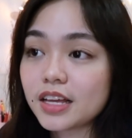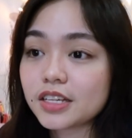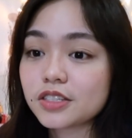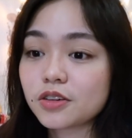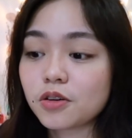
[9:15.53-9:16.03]

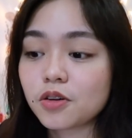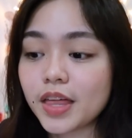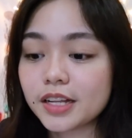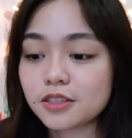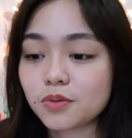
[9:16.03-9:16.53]
So
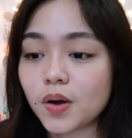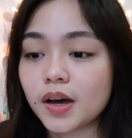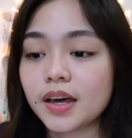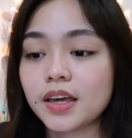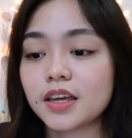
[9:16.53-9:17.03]
that's
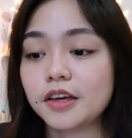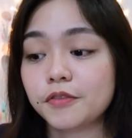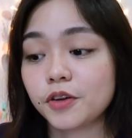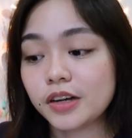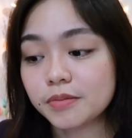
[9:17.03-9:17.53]
why if
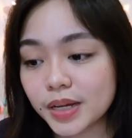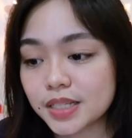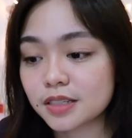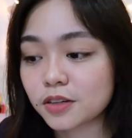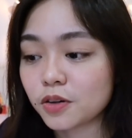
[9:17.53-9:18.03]
you're in med
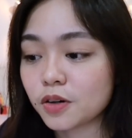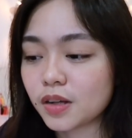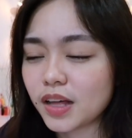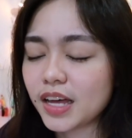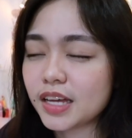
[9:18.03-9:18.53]
school,
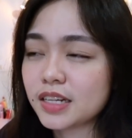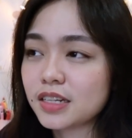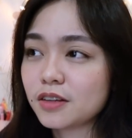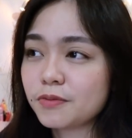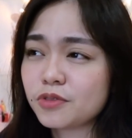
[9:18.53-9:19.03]
and
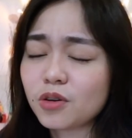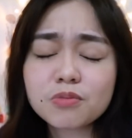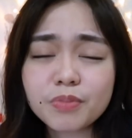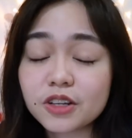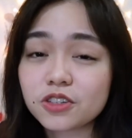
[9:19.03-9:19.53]
don't
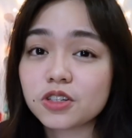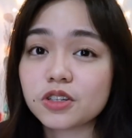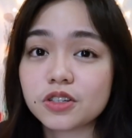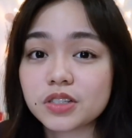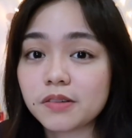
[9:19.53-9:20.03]
pressure
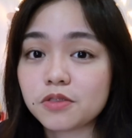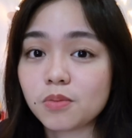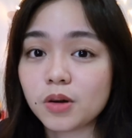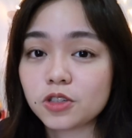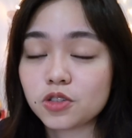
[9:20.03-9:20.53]
yourself too
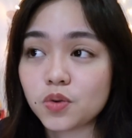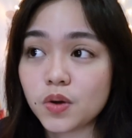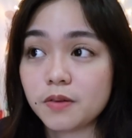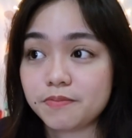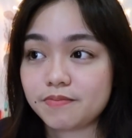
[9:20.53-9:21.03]
much to
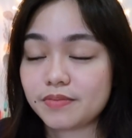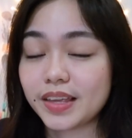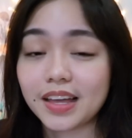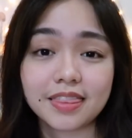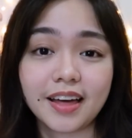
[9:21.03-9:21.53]

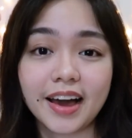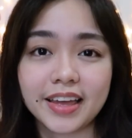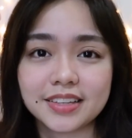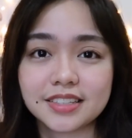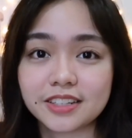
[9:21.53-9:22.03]
get the
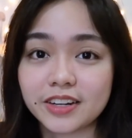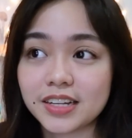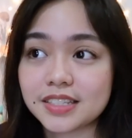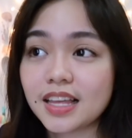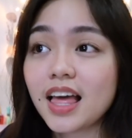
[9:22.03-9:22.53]
highest
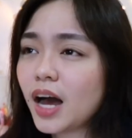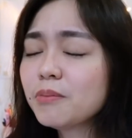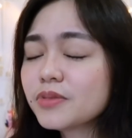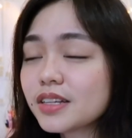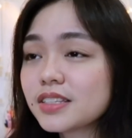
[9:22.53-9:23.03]
grades.
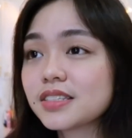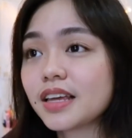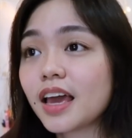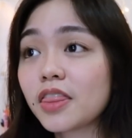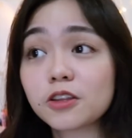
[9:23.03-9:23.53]
I'm not
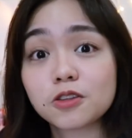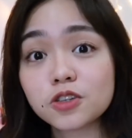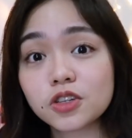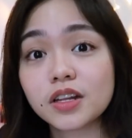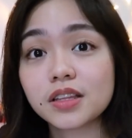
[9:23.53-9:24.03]
saying that you
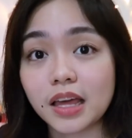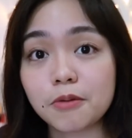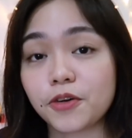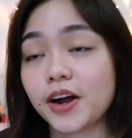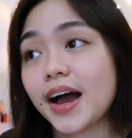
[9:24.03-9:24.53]
shouldn't aim
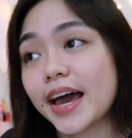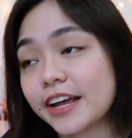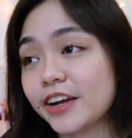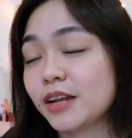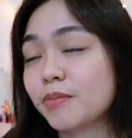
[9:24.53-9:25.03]
for a high
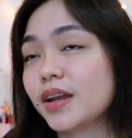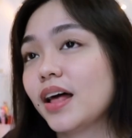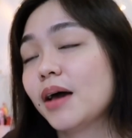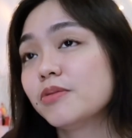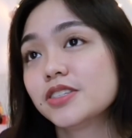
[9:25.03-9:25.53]
grade, but
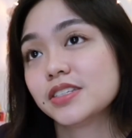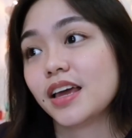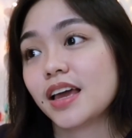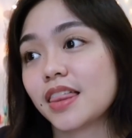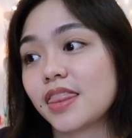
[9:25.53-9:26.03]
I'm just
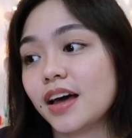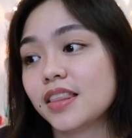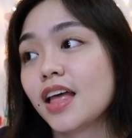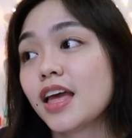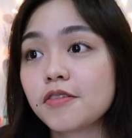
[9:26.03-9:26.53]
saying that
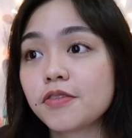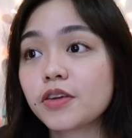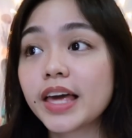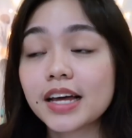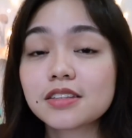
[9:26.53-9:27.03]
if you
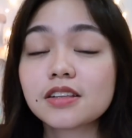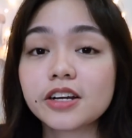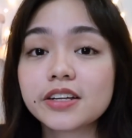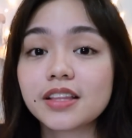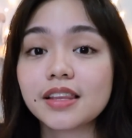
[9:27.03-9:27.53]
get to
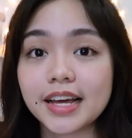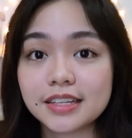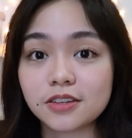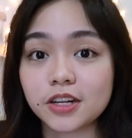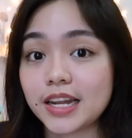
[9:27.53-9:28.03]
learn the
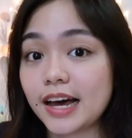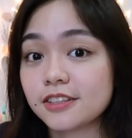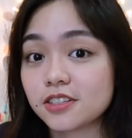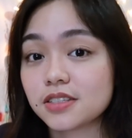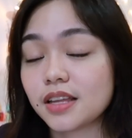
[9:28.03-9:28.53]
lesson and
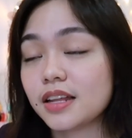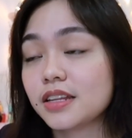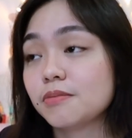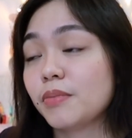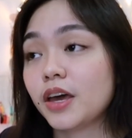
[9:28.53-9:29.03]
understand
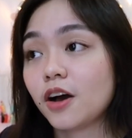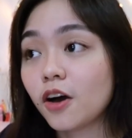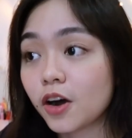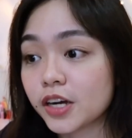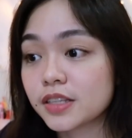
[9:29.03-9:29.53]
it by
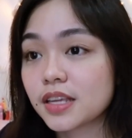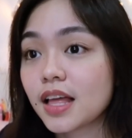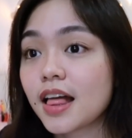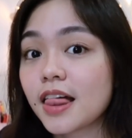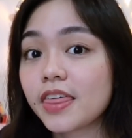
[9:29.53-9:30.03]
heart,
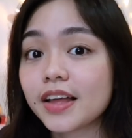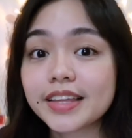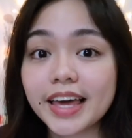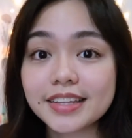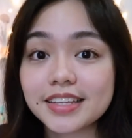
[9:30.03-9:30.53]
then
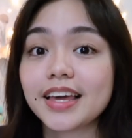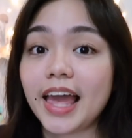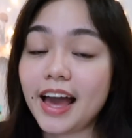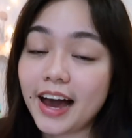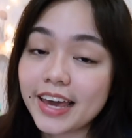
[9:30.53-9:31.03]
getting
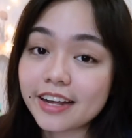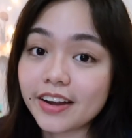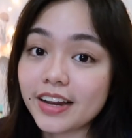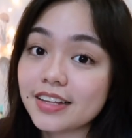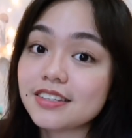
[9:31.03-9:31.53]
a high
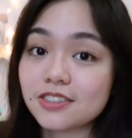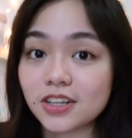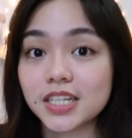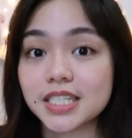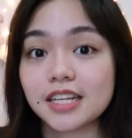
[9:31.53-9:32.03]
grade is
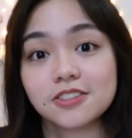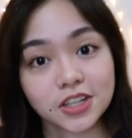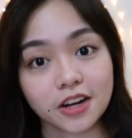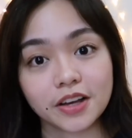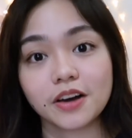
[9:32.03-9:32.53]
just a
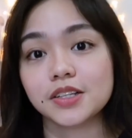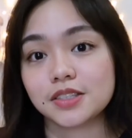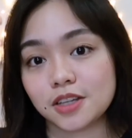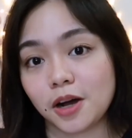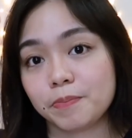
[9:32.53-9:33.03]
cherry on top.